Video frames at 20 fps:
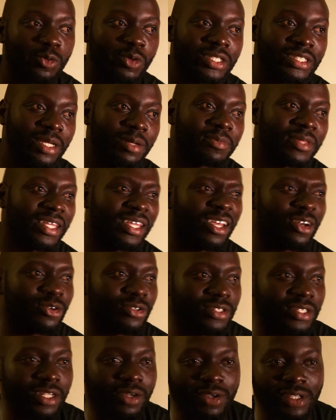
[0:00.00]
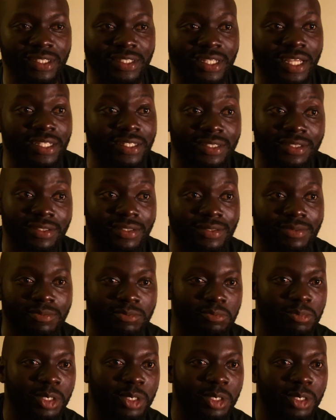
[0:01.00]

something else, and I was just